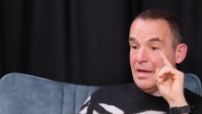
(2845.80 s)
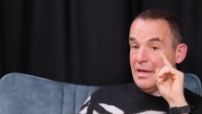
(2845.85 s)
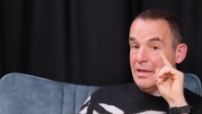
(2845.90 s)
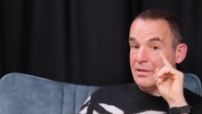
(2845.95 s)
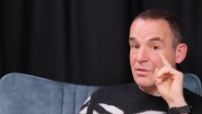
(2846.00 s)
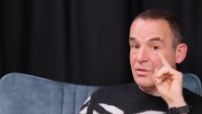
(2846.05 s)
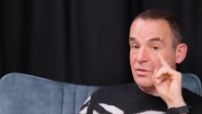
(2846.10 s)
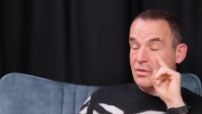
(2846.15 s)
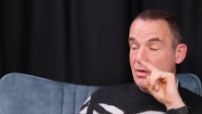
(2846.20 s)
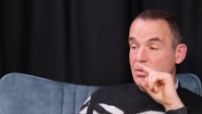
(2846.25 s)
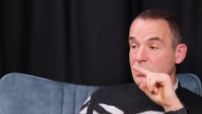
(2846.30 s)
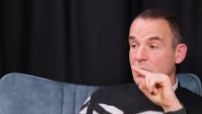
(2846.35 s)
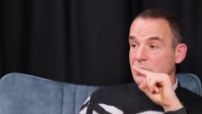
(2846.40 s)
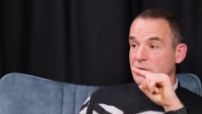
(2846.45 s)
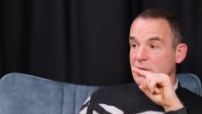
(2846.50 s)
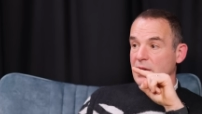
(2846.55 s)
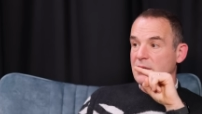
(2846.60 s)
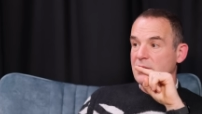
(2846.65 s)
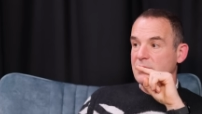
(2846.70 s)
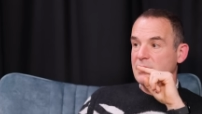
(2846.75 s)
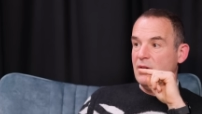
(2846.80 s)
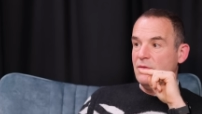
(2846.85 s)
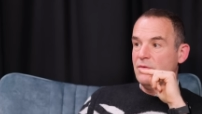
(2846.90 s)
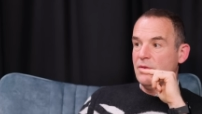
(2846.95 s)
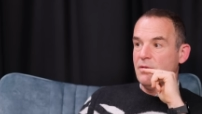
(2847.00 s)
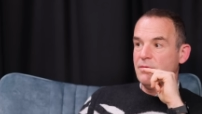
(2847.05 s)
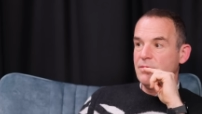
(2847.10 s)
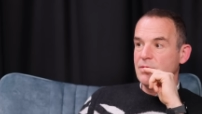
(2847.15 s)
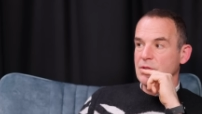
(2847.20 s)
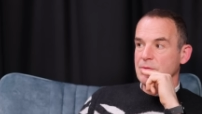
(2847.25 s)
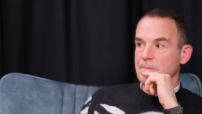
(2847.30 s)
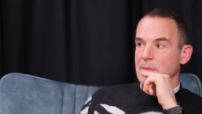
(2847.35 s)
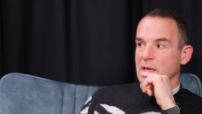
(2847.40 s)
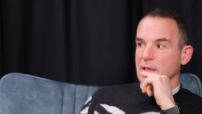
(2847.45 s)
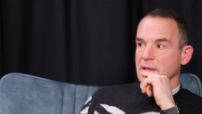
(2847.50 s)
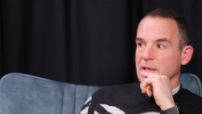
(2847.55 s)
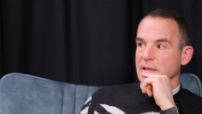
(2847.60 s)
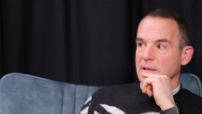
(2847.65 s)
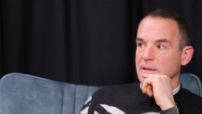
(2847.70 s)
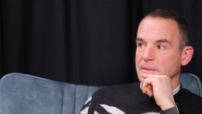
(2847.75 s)
is do not tell yourself off for
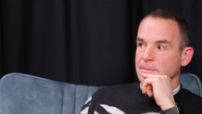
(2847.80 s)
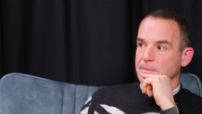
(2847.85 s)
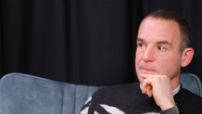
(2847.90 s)
smiling.